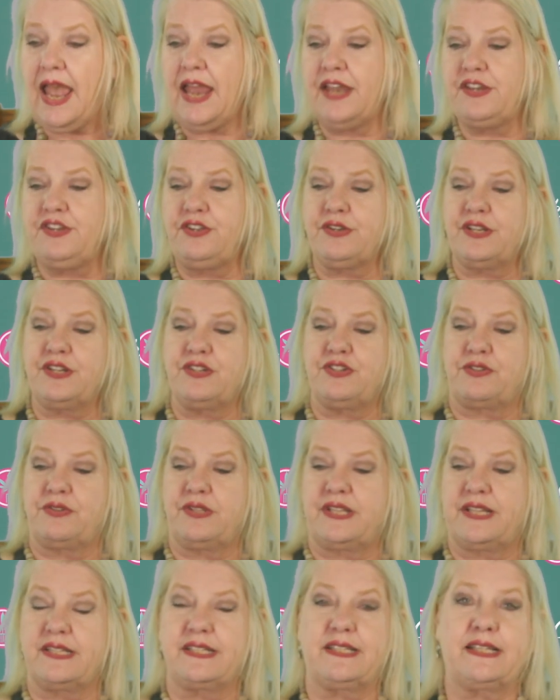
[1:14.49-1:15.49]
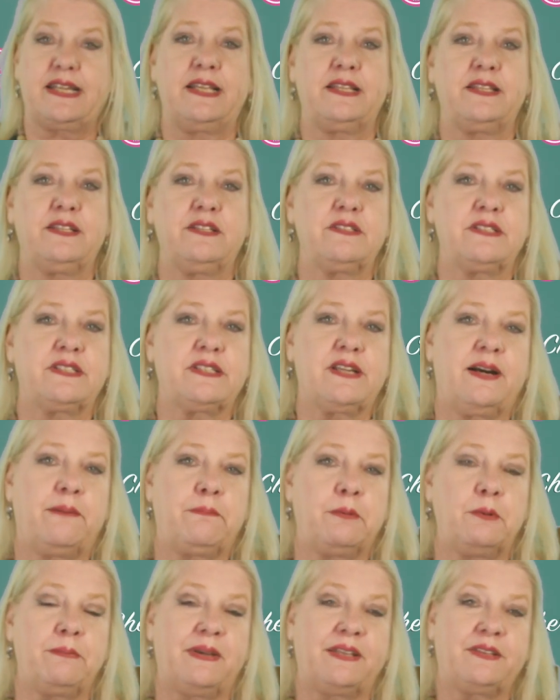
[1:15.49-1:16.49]
And you can do this, and there's a
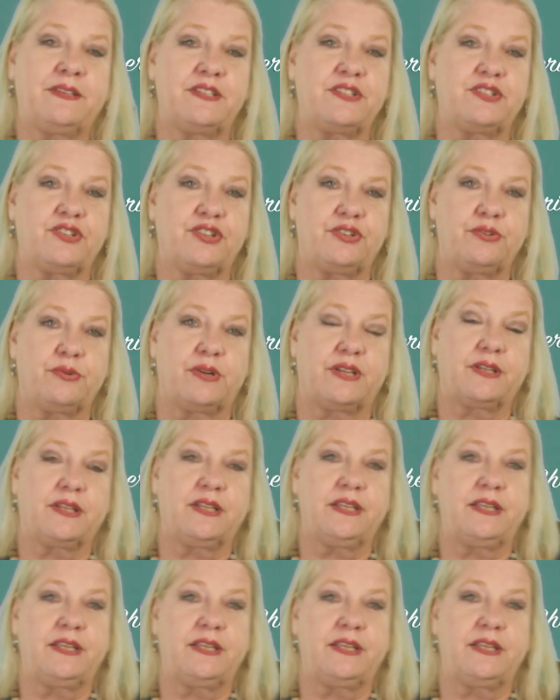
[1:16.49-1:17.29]
couple methods to do it.